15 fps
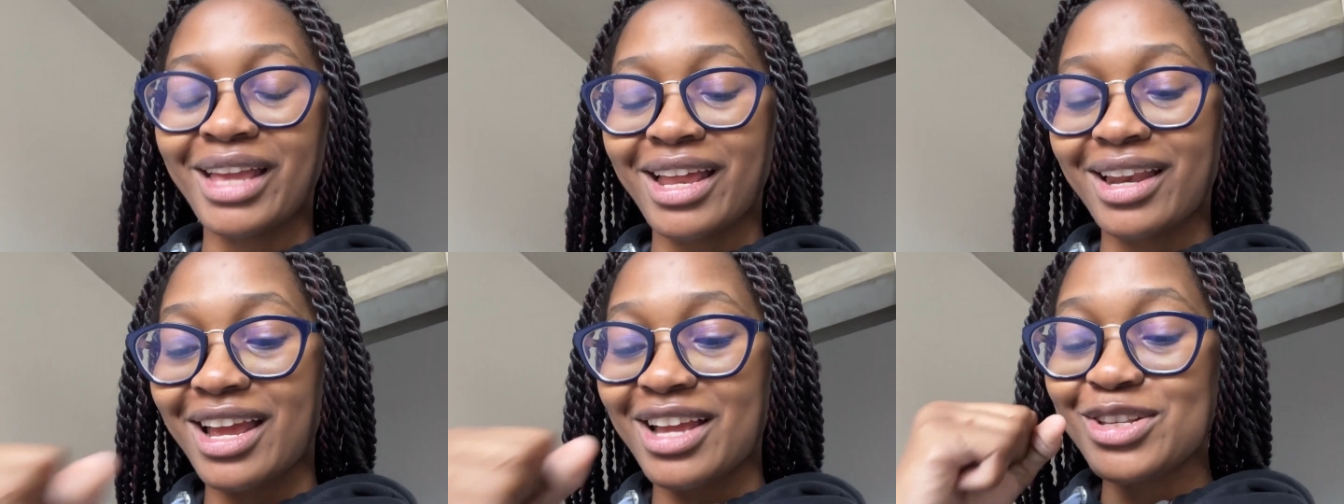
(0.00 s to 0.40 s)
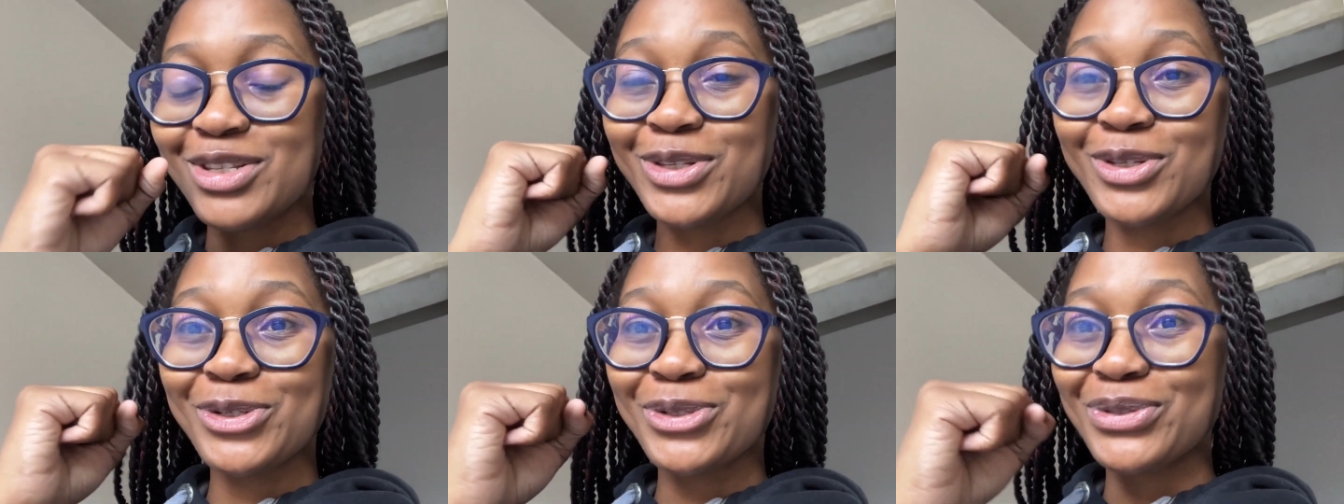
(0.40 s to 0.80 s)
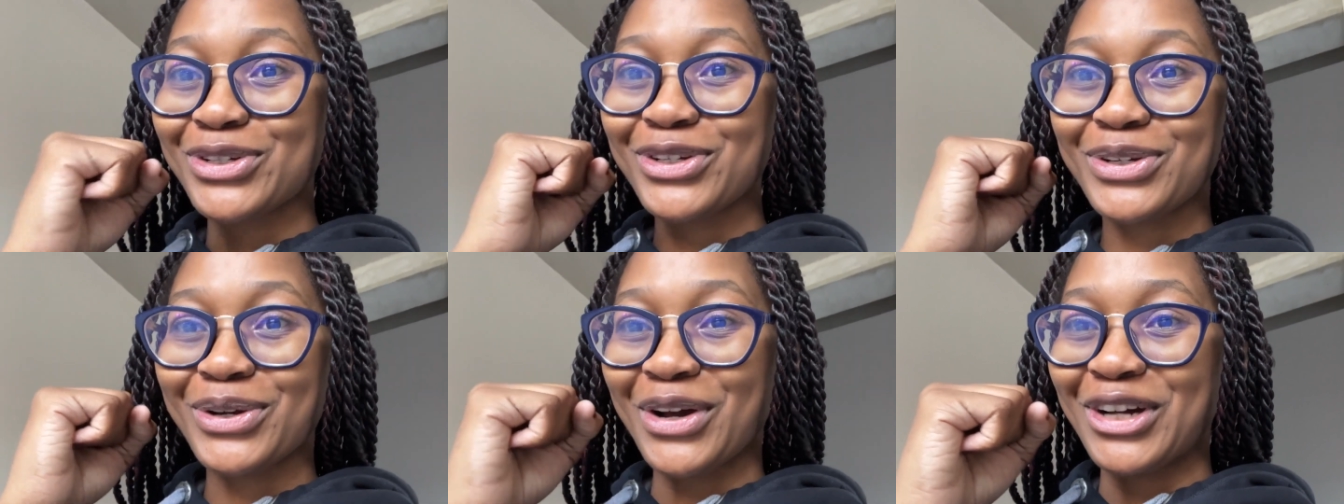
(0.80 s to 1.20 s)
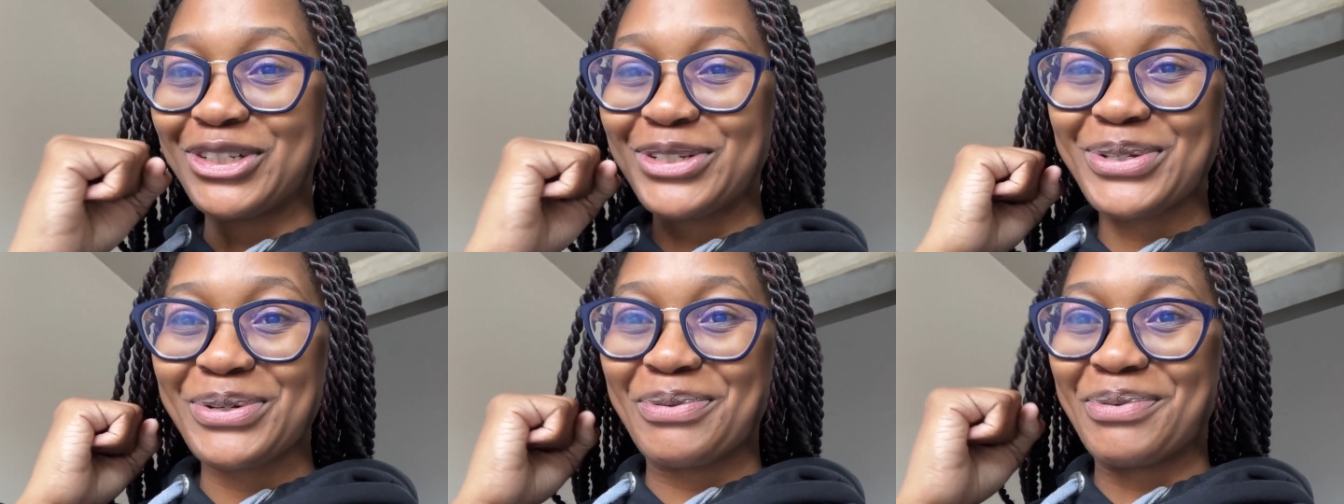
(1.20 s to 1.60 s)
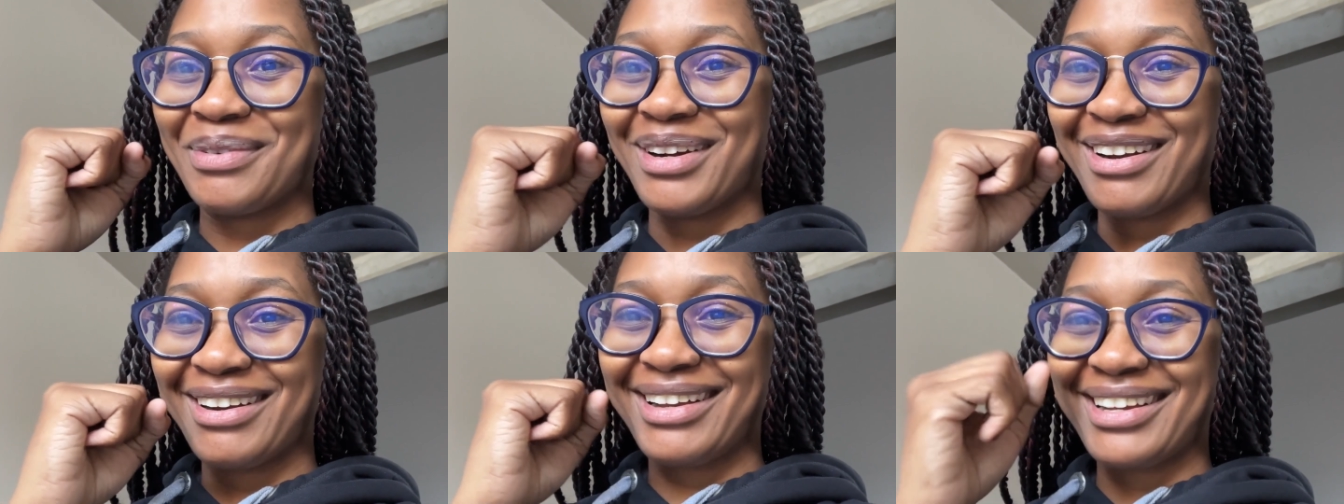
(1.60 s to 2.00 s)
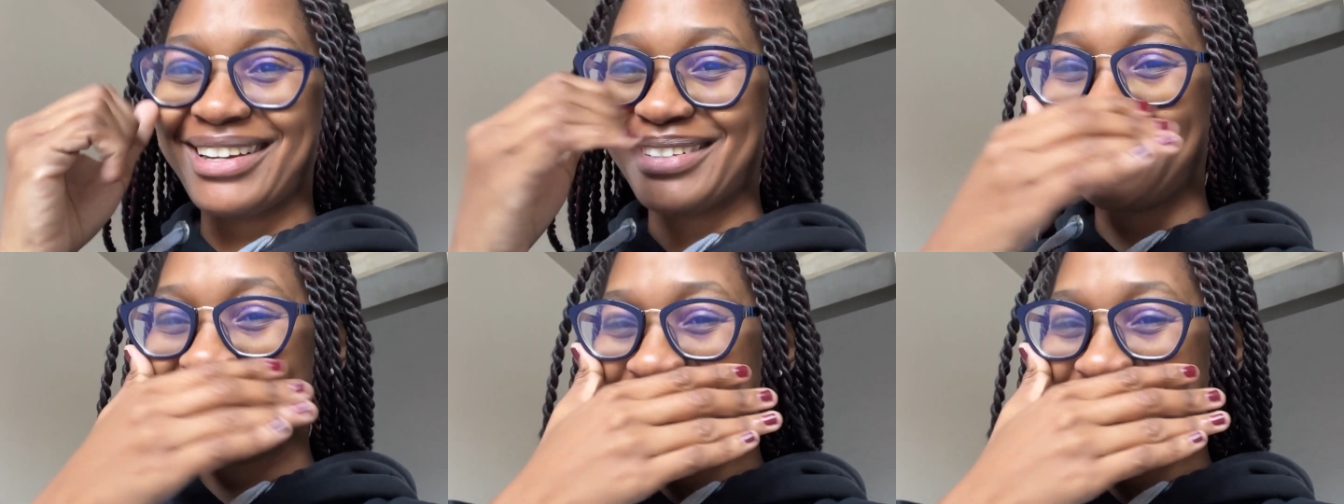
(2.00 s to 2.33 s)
I soldiered on to work.